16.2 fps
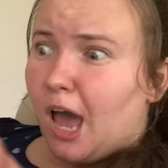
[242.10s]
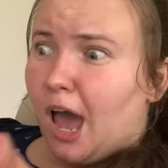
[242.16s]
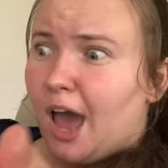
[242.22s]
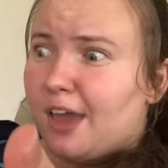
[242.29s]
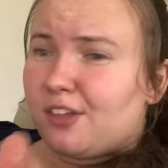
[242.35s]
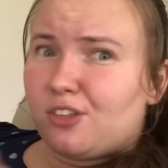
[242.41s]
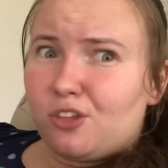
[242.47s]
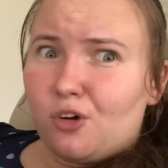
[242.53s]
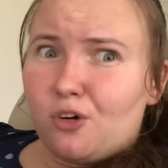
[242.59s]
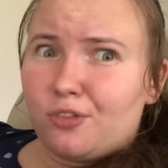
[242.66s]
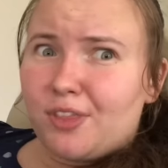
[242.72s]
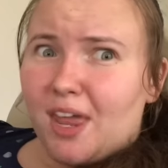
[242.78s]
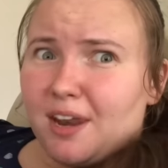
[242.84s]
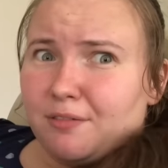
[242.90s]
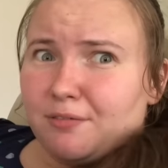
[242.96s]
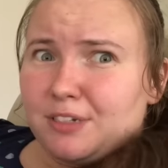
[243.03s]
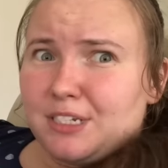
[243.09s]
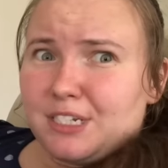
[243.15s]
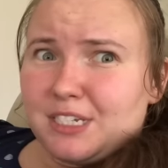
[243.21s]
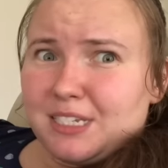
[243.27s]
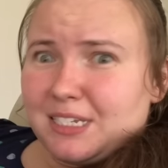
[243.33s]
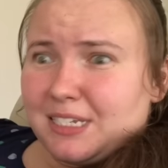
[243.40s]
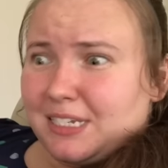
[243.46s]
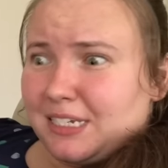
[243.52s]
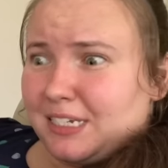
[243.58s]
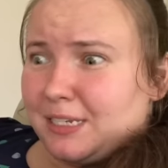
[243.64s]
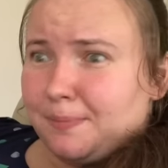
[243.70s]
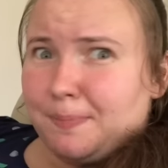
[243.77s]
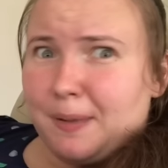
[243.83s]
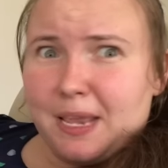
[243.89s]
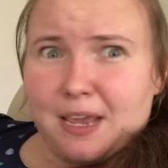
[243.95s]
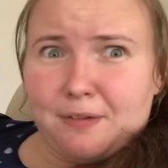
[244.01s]
I thought that it would just
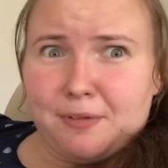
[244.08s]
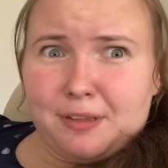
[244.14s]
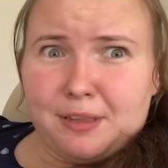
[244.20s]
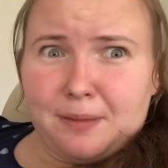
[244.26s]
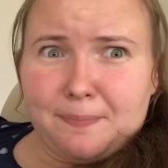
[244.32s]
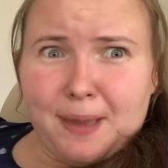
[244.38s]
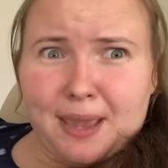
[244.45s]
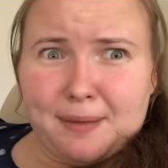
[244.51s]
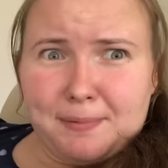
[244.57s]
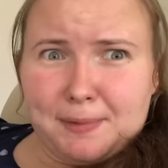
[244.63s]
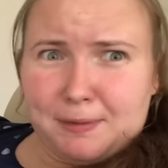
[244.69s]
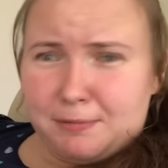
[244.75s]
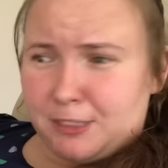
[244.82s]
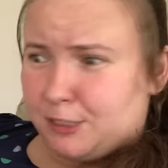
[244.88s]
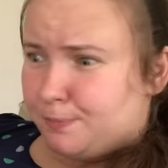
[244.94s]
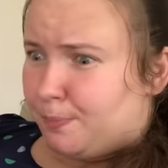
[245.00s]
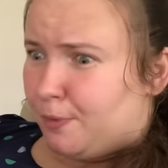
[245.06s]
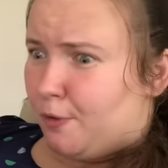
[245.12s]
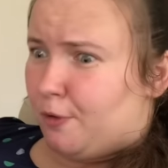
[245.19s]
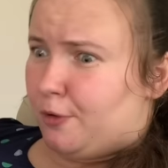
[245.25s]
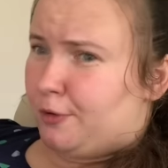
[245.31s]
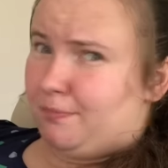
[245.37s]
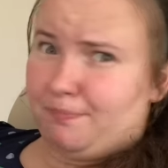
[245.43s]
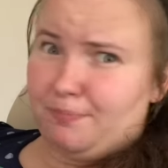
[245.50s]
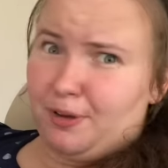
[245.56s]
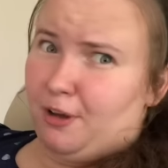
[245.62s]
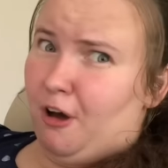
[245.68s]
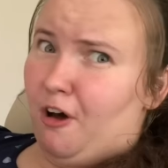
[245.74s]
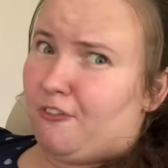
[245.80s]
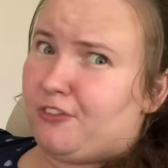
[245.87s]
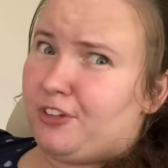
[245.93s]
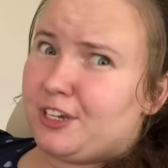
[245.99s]
disappear when the baby was born, but
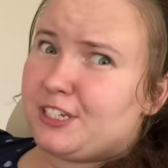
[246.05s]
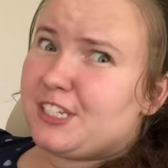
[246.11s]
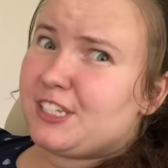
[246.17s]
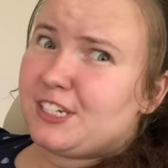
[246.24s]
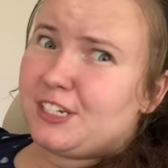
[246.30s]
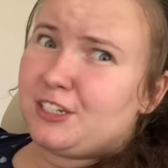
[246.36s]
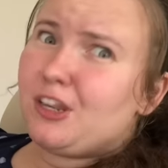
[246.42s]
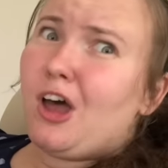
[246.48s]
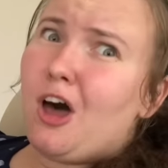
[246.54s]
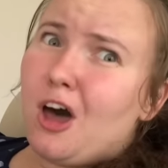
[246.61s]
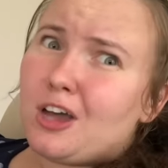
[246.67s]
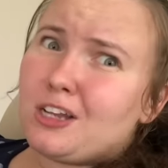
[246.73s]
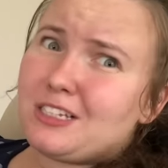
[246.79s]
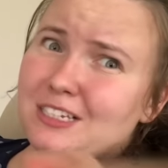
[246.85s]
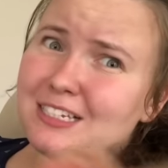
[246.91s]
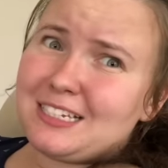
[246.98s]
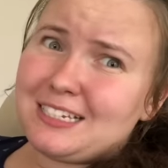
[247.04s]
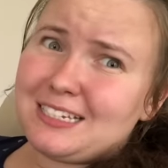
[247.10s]
obviously not.